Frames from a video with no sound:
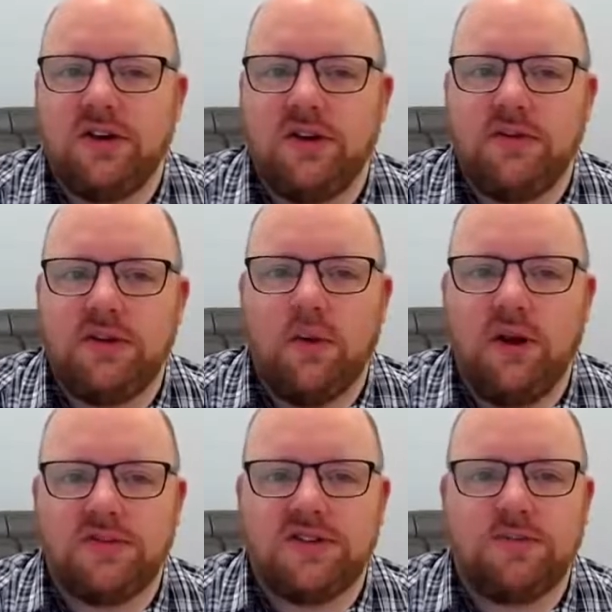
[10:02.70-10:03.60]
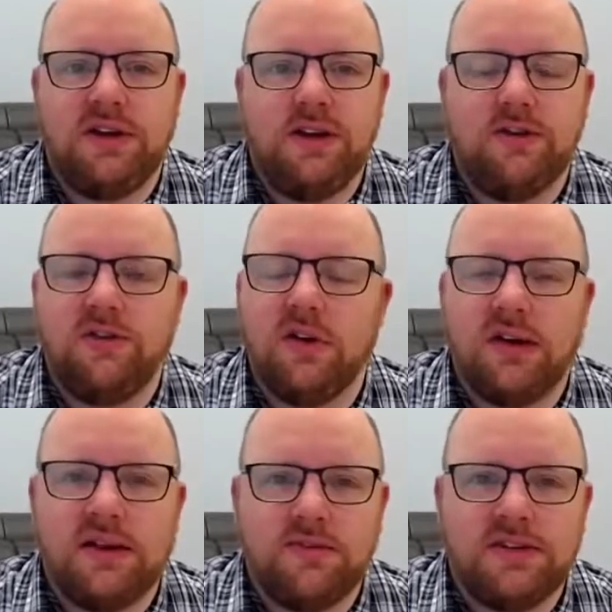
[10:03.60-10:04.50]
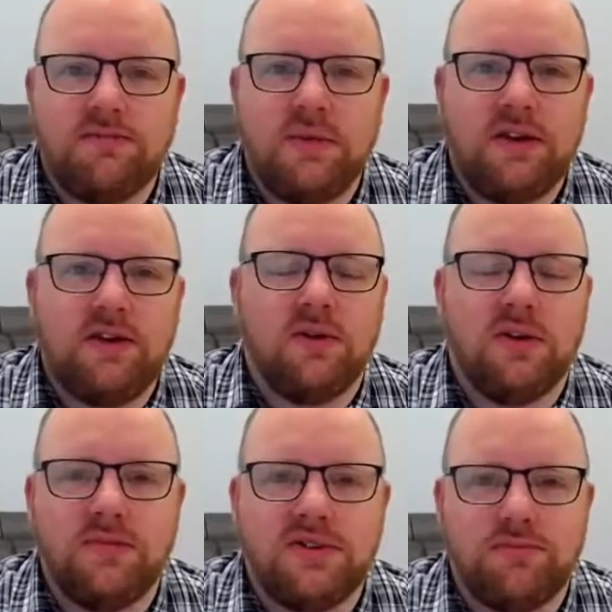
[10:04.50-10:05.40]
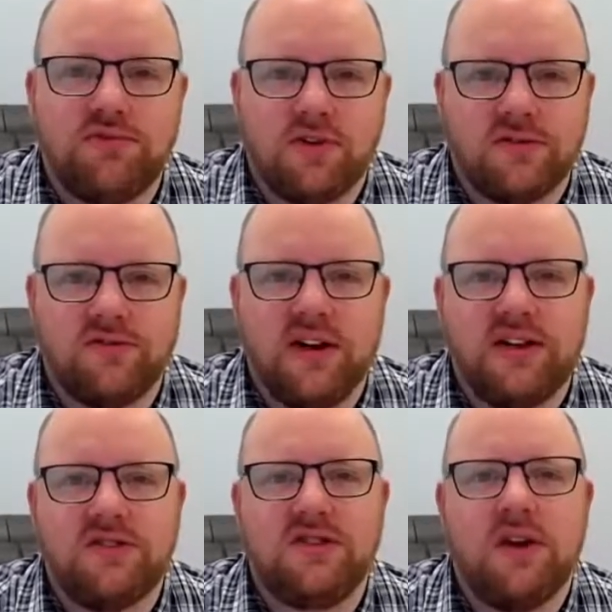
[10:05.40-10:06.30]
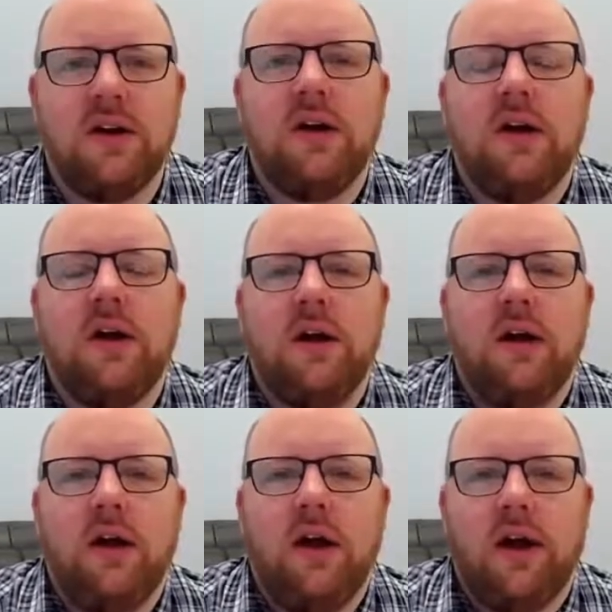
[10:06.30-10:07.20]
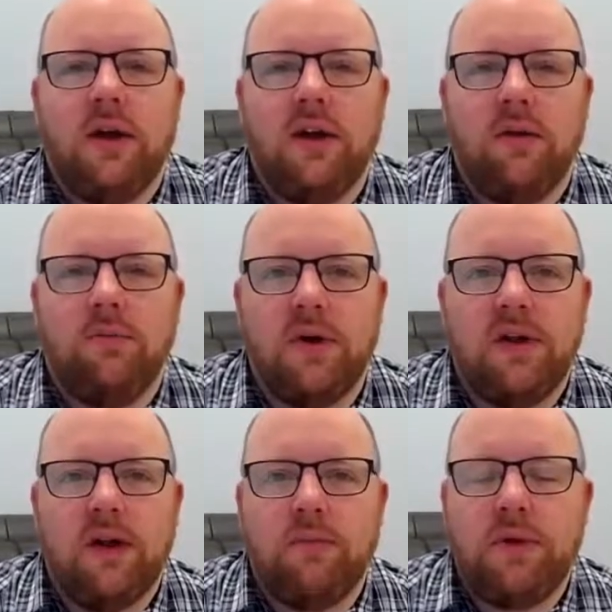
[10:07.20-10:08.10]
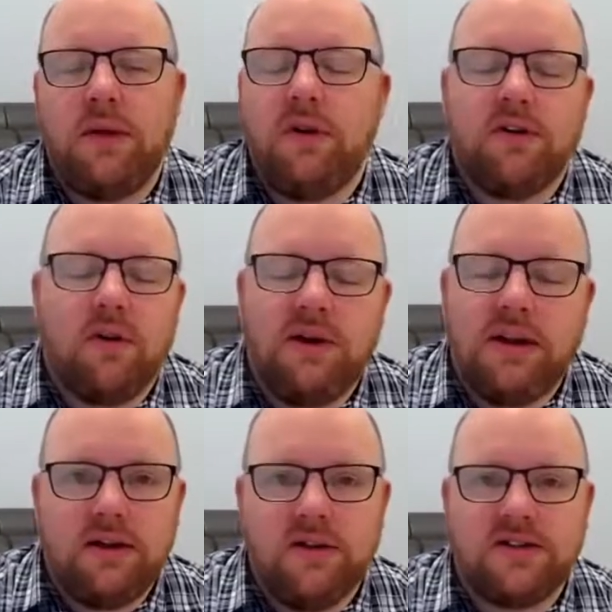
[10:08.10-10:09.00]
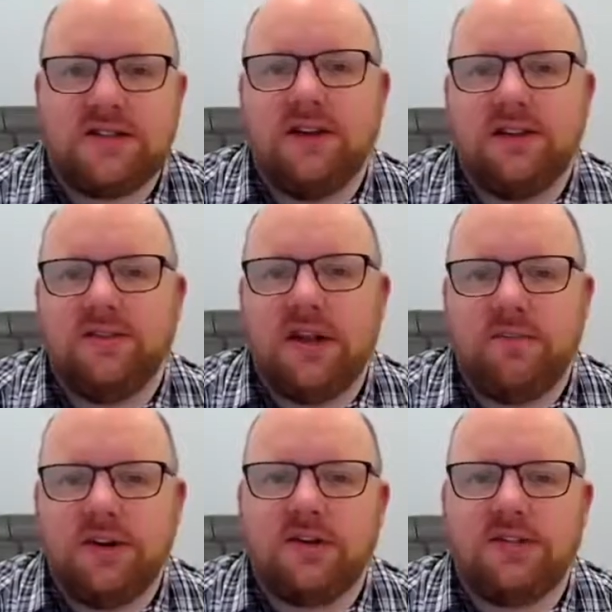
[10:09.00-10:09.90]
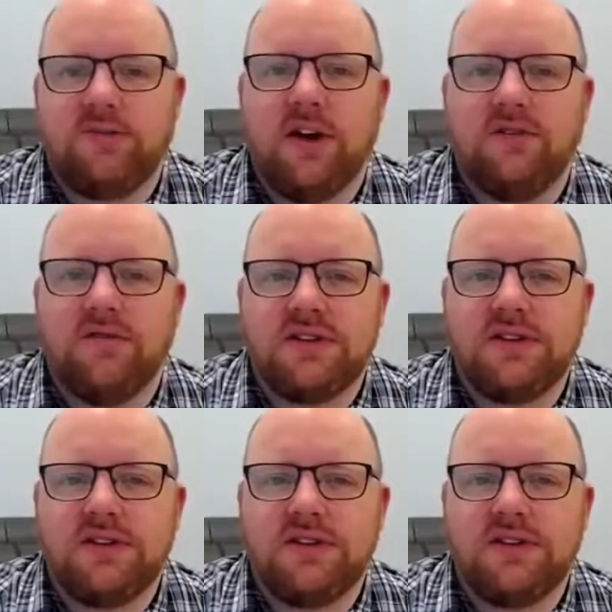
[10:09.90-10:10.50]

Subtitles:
going to be quite up to speed, or you've got a limited menu or a limited product range. And people are completely understanding of that because of COVID.